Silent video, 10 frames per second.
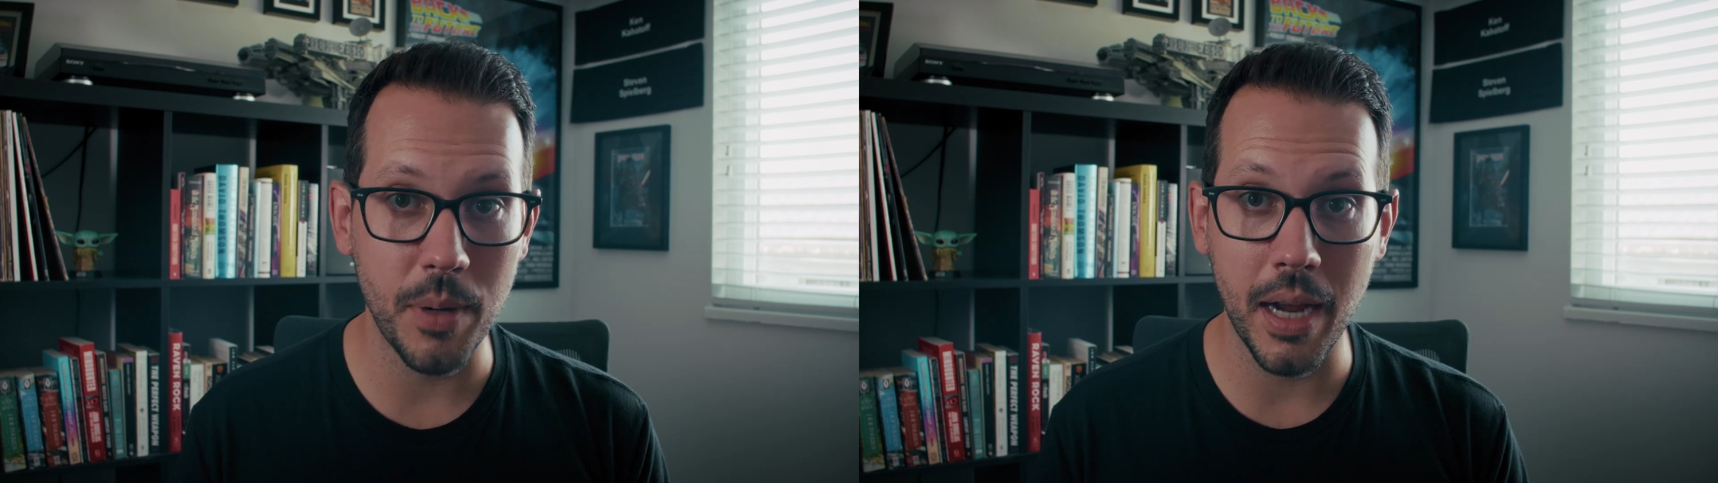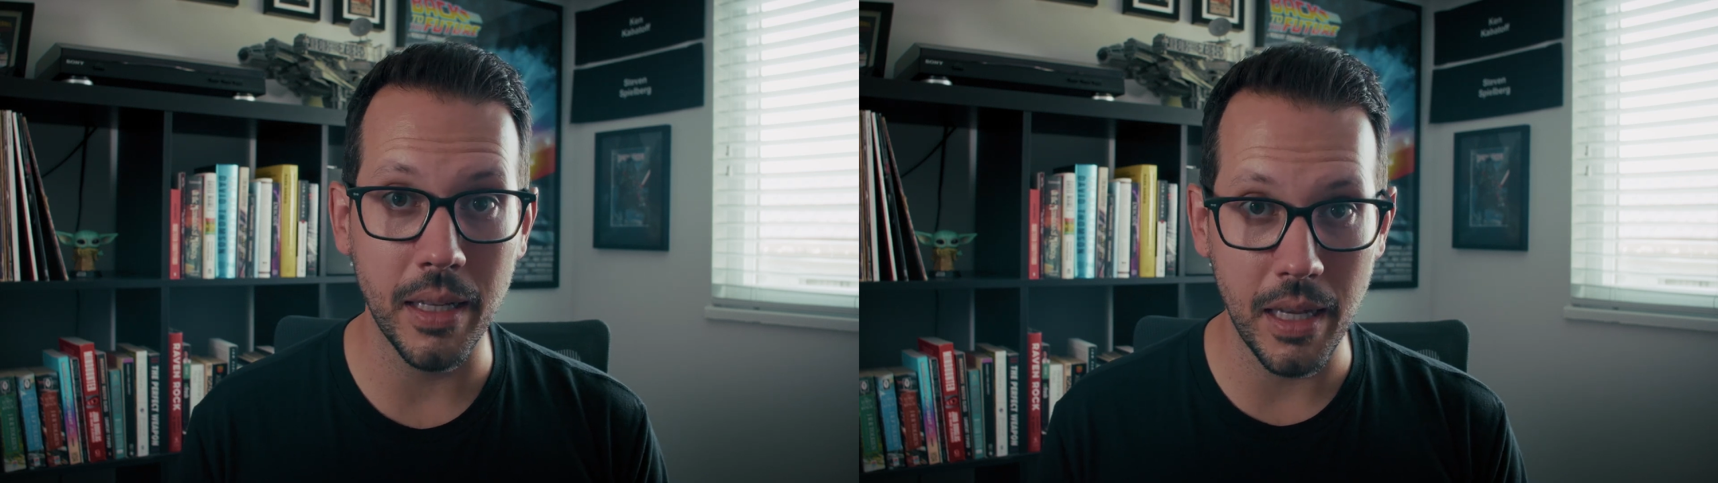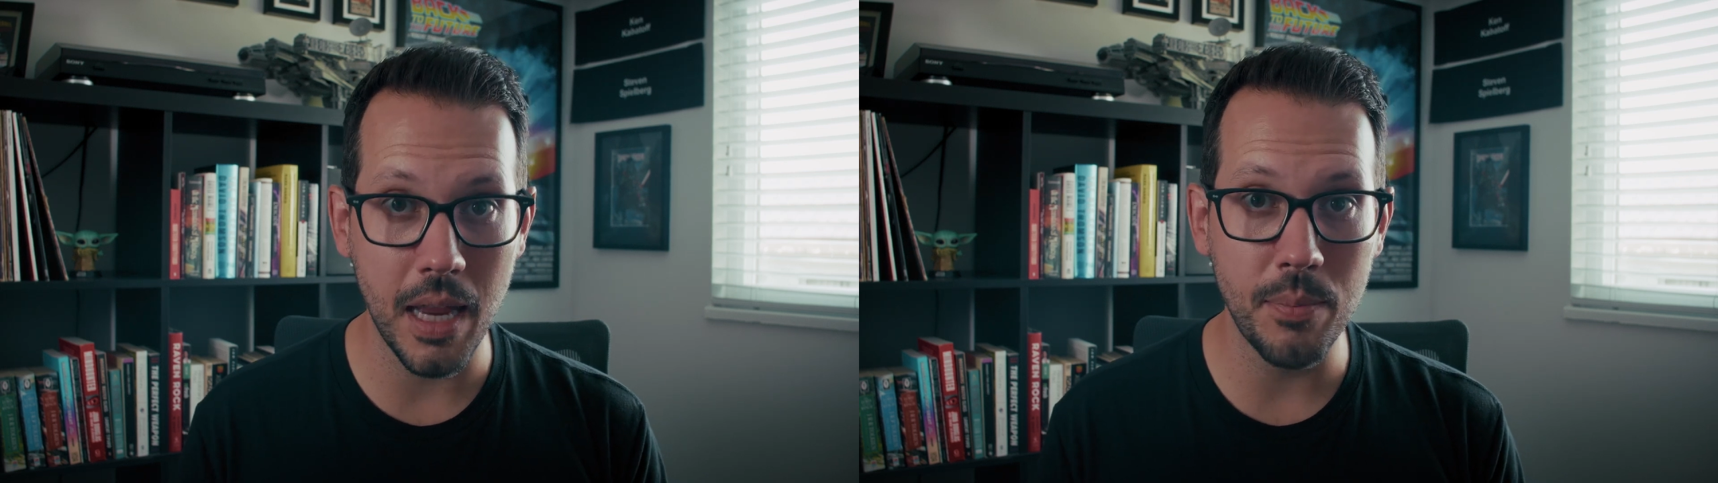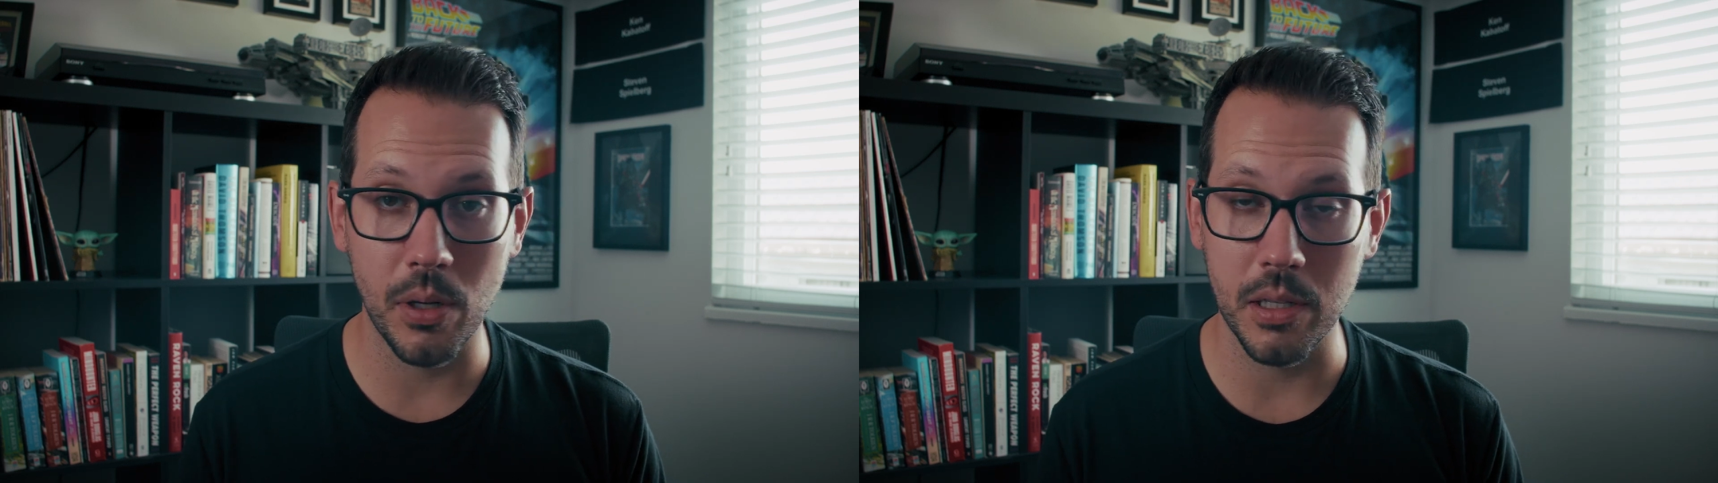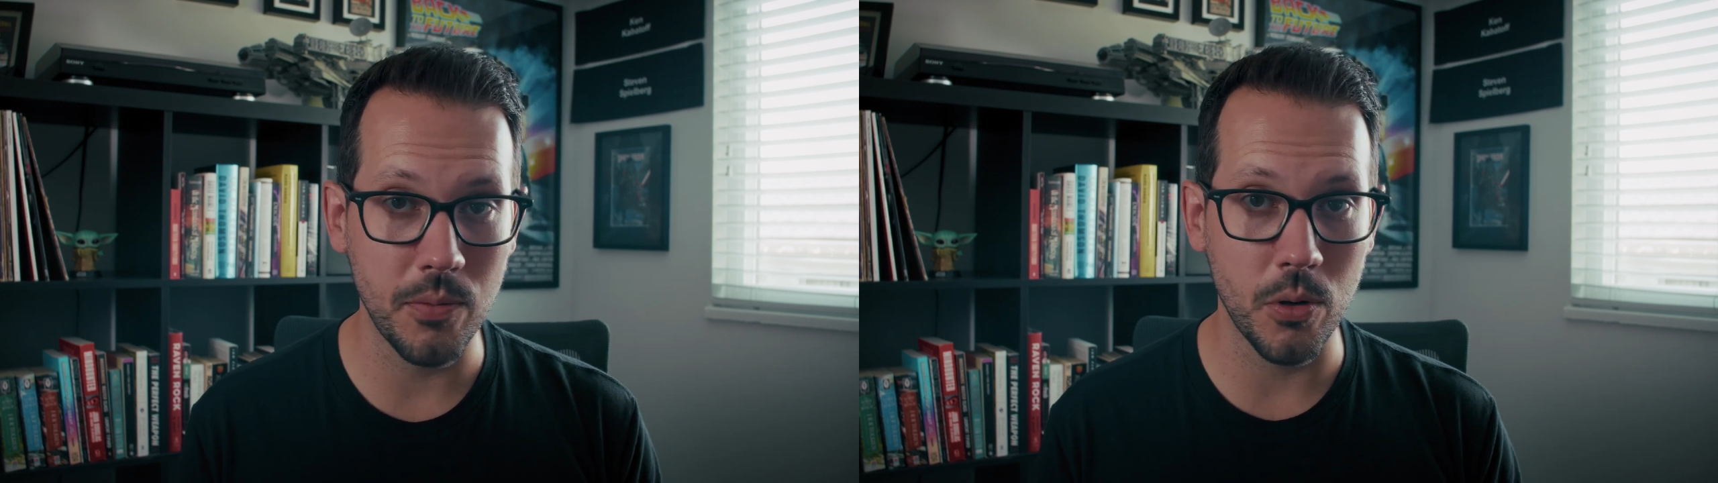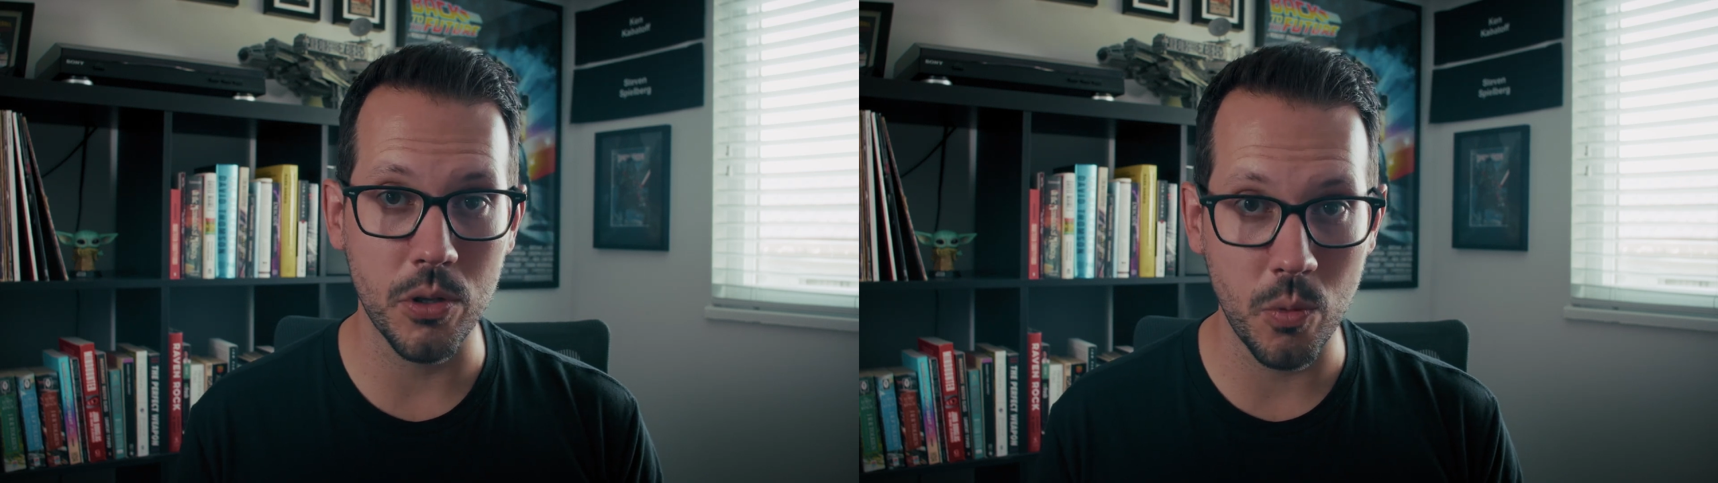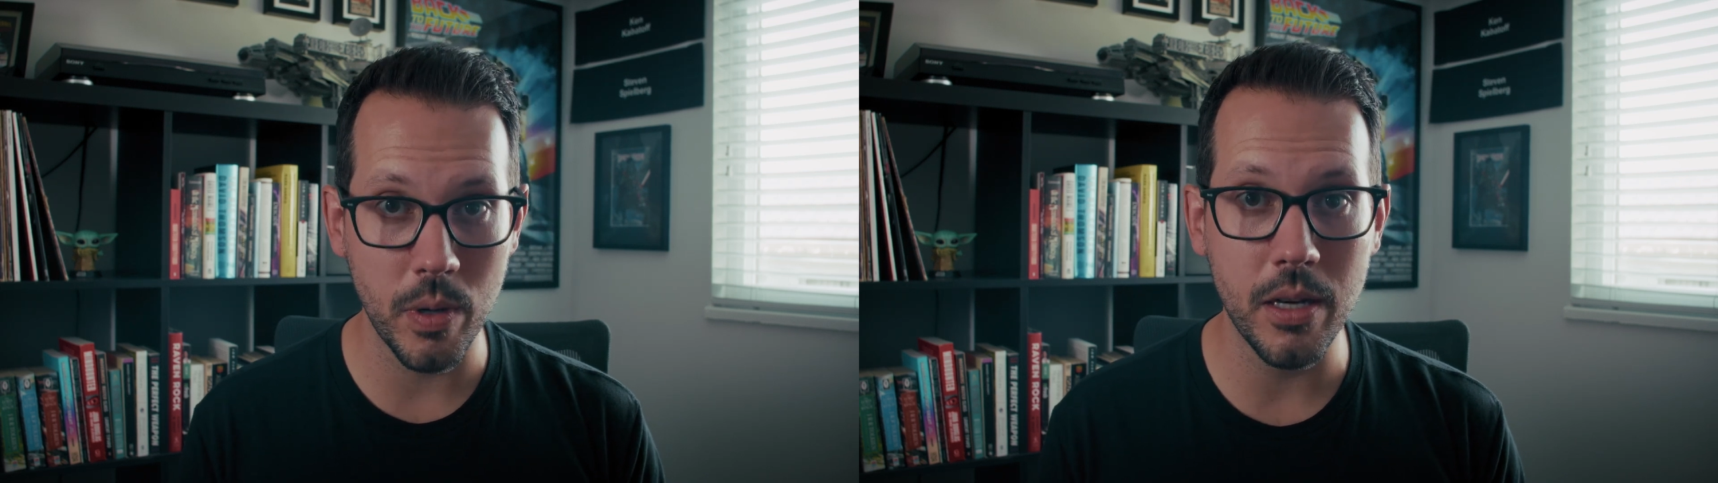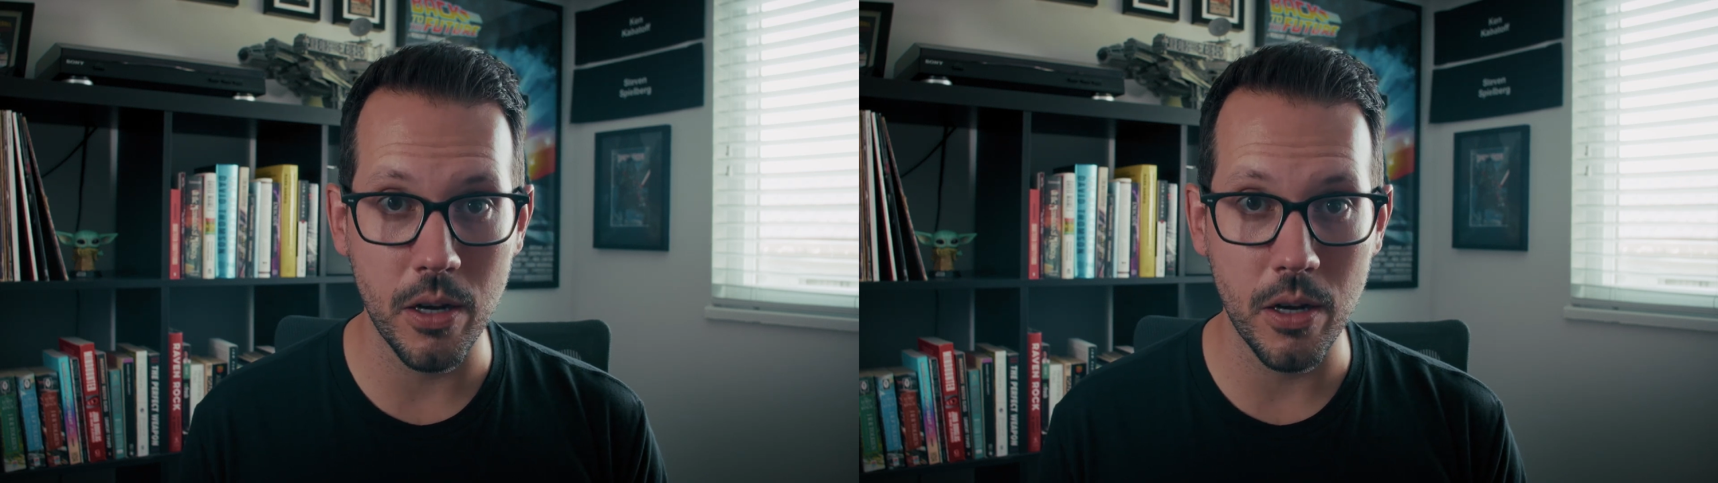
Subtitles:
behind the eight ball as far as the read